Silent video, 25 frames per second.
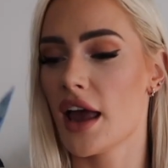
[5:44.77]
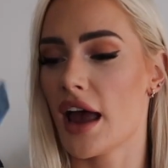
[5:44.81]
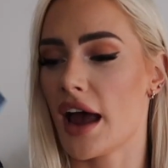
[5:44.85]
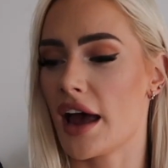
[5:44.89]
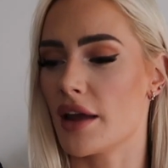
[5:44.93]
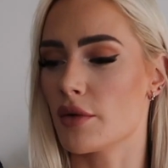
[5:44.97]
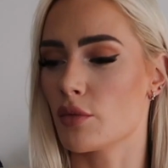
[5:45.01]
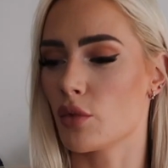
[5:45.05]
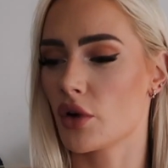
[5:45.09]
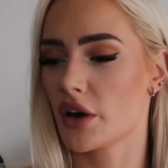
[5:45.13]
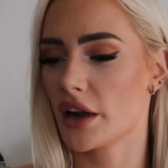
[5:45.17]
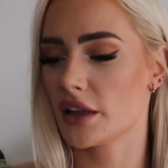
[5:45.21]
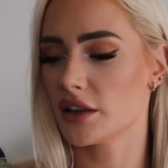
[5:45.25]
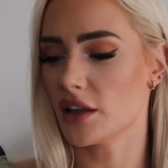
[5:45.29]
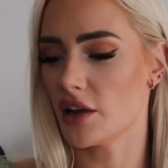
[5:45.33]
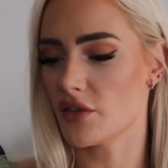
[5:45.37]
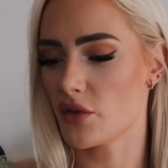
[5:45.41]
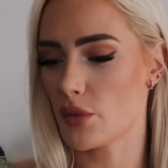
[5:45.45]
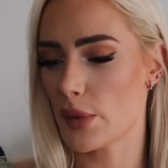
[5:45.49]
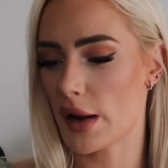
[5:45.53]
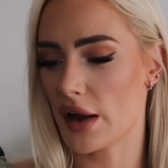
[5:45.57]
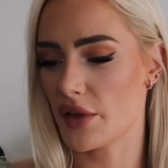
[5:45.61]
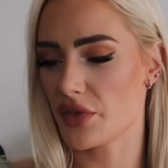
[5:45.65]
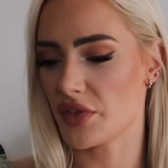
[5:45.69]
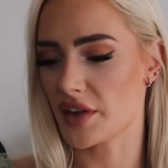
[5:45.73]
And what I love
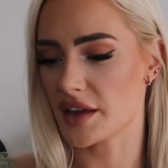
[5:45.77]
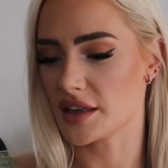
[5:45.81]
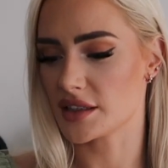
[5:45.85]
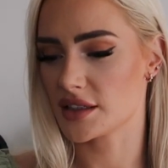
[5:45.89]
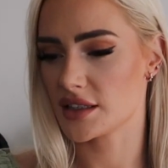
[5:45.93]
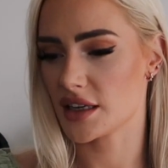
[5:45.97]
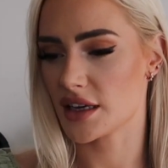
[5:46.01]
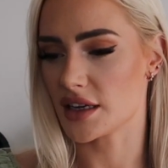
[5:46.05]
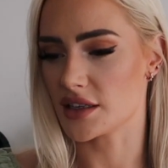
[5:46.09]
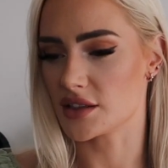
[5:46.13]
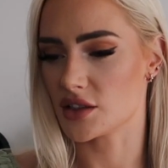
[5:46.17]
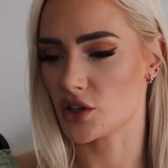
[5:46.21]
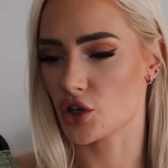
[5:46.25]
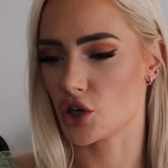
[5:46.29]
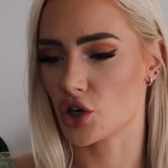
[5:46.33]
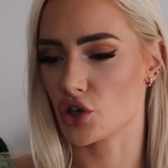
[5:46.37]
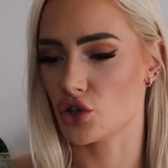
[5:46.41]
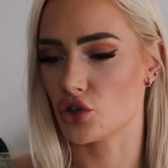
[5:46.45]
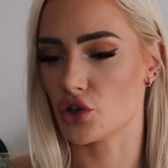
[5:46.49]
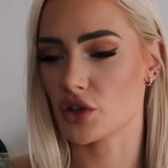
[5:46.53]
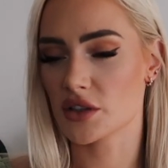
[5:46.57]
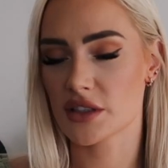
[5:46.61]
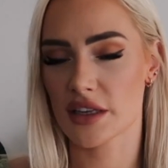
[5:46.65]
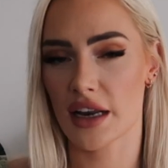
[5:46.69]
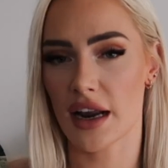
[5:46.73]
about this is you can
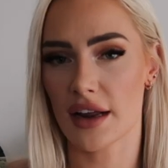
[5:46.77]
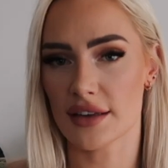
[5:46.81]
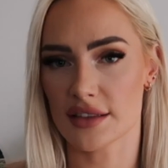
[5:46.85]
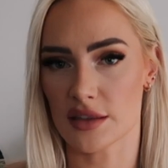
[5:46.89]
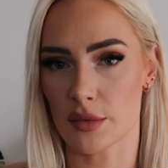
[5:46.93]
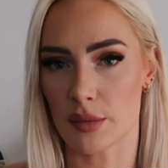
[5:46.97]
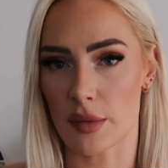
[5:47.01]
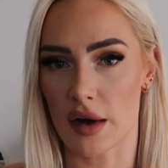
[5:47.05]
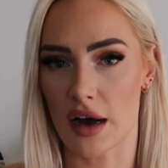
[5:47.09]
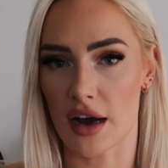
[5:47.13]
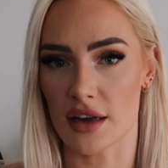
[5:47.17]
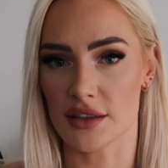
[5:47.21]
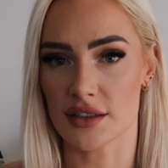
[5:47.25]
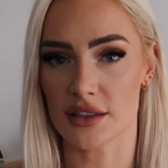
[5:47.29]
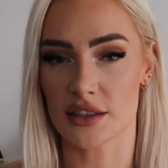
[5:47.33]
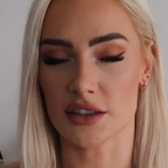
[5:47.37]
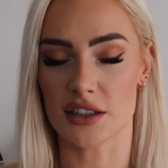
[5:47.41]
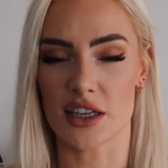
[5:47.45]
use it as a mask,